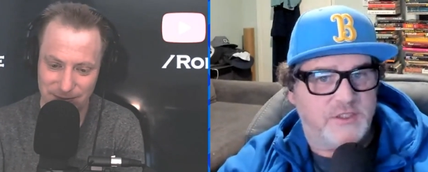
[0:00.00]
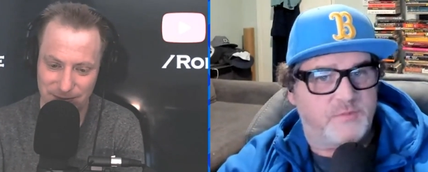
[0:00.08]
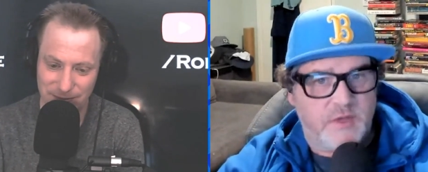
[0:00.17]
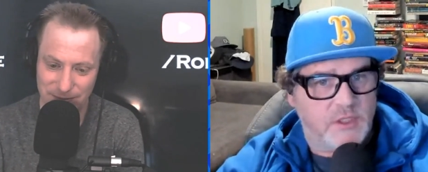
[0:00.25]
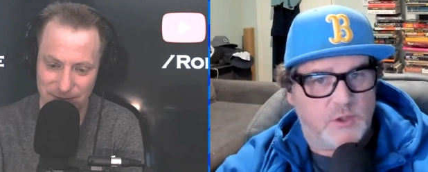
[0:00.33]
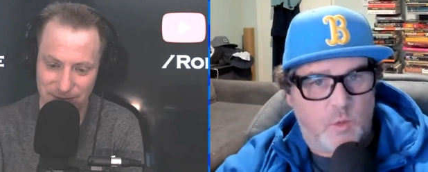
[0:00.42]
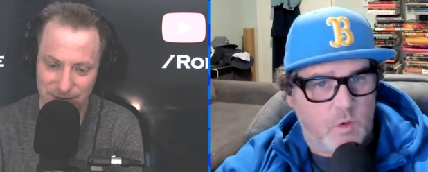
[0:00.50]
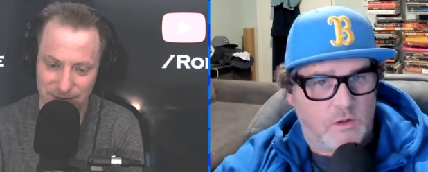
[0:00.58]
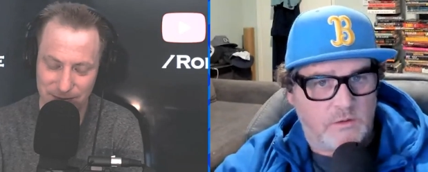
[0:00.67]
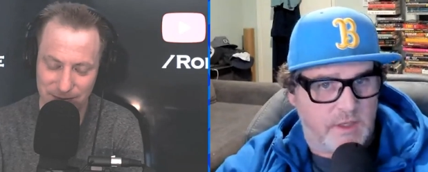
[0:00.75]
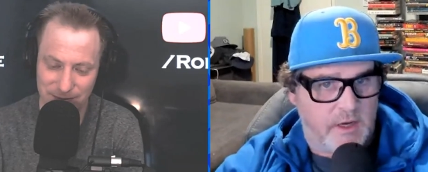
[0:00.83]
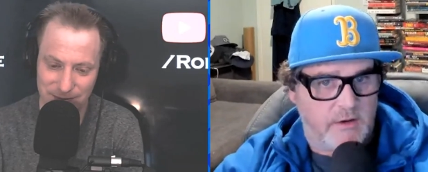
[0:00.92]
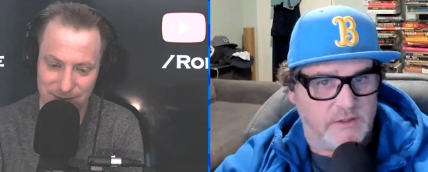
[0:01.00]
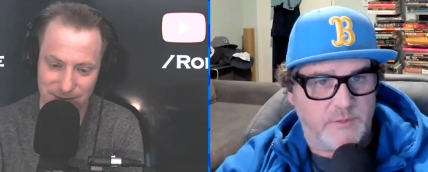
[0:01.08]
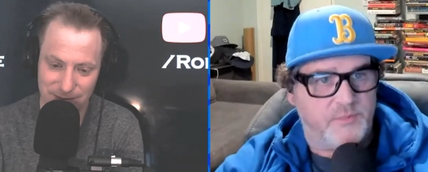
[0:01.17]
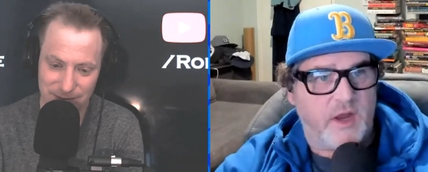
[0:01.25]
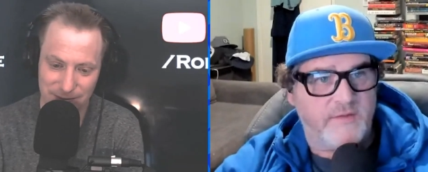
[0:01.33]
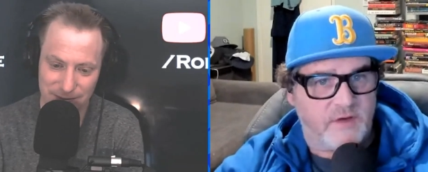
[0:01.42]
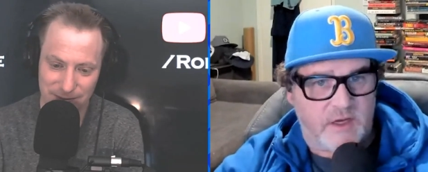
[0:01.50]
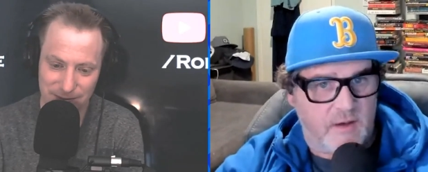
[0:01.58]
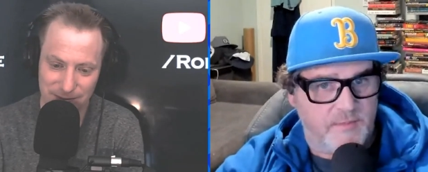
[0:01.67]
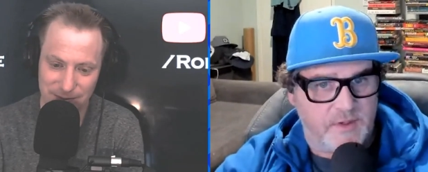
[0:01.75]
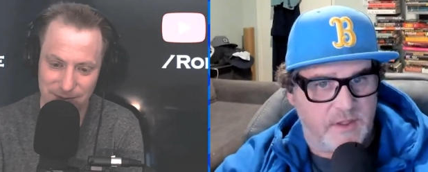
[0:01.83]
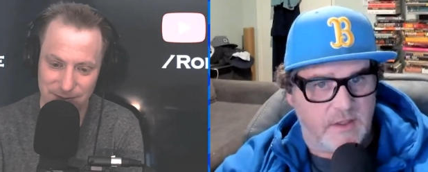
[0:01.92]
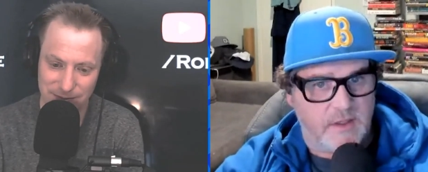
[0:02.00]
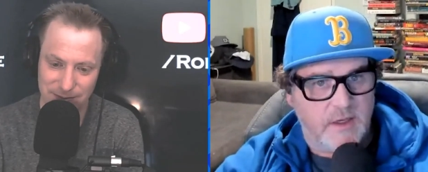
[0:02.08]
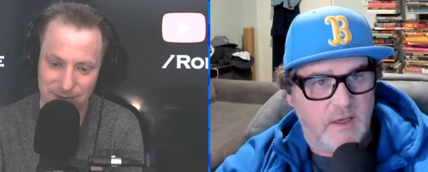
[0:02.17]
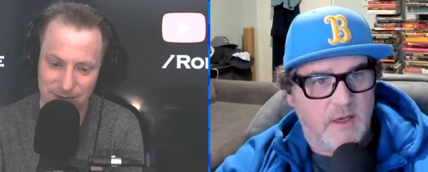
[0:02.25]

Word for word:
Speaker 1: speech world here. It's a private company.